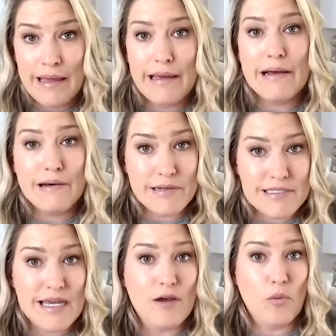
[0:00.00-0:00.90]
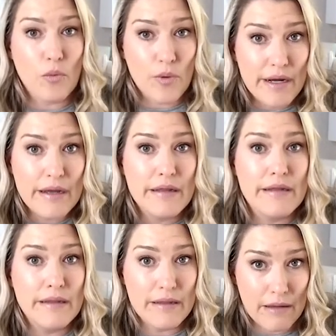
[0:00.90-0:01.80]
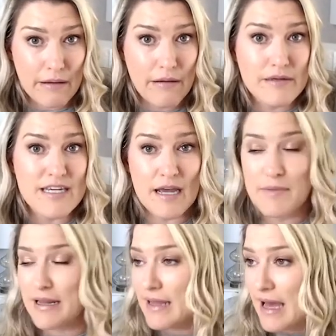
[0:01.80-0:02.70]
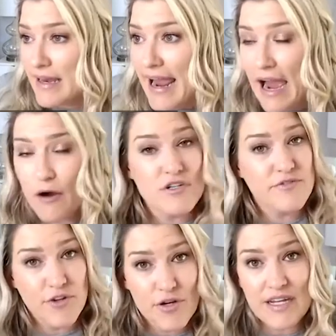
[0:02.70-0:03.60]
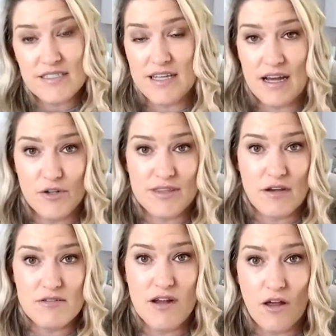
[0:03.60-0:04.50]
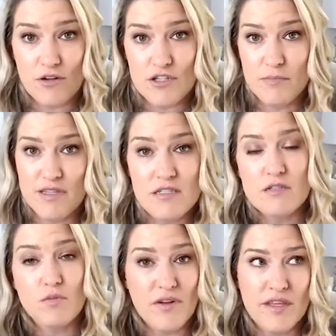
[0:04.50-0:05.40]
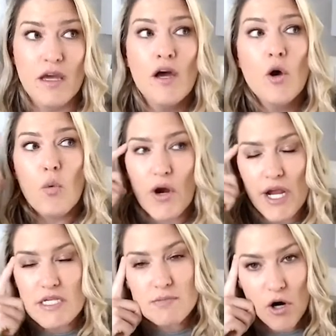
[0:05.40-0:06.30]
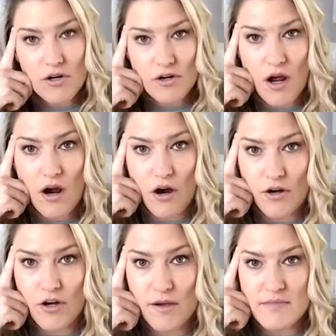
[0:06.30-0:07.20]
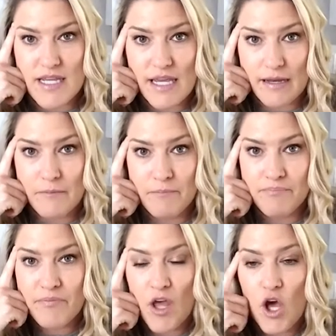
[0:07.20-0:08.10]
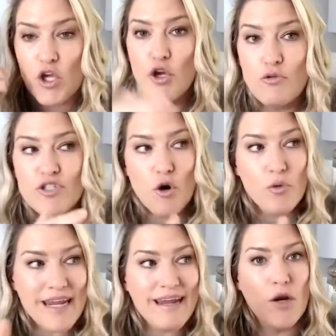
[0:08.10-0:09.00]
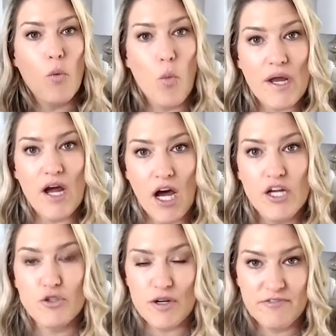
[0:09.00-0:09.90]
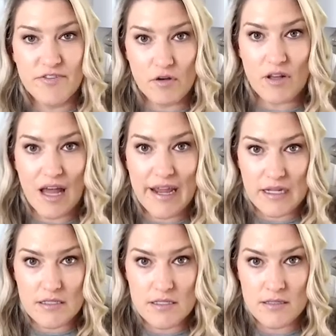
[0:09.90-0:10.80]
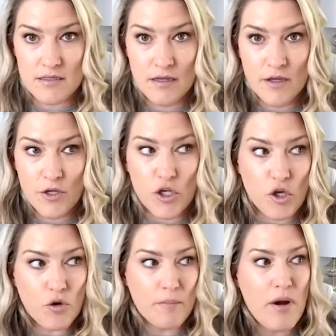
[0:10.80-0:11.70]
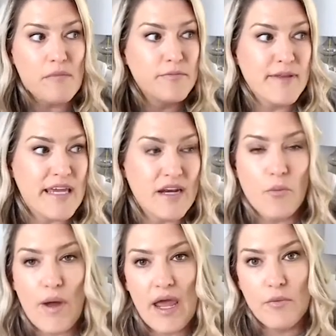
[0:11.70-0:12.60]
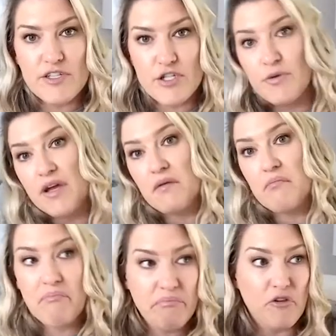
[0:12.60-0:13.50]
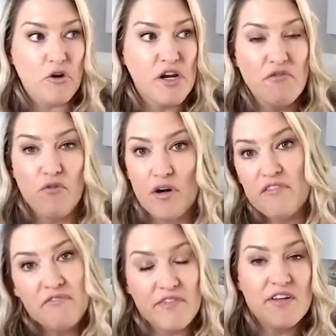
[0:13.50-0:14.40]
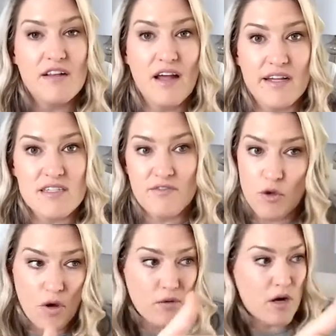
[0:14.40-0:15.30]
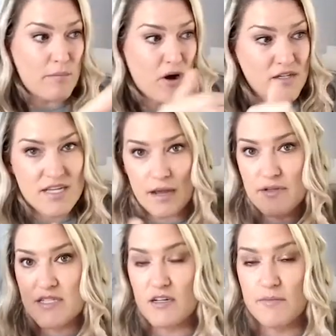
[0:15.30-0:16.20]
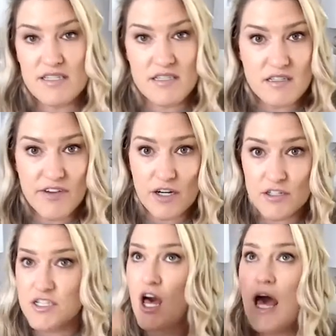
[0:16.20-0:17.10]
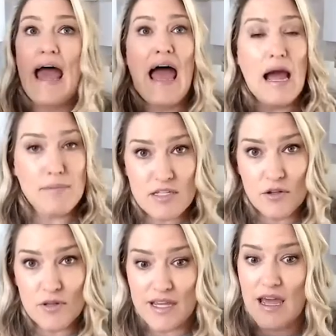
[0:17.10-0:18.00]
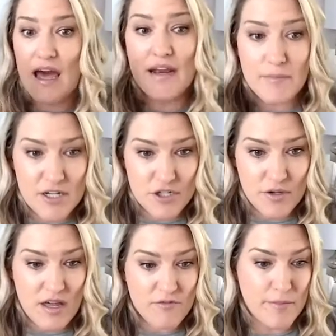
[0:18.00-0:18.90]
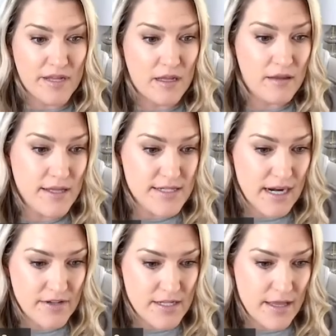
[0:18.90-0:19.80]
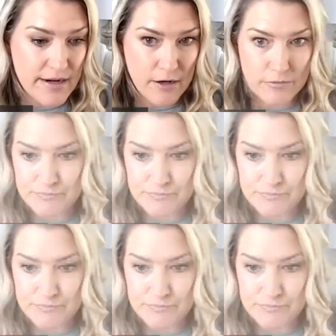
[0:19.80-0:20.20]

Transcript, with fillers: it's going to take a really long time and a lot of hours for you to get to that $100,000. But this is where the working smarter, not harder comes in. You don't need 100 fill clients. You could probably get away with doing 30, 40, 50 clients. If you want to work part time and still make six figures, absolutely. And I'm going to show you that formula. Let's dive into that now.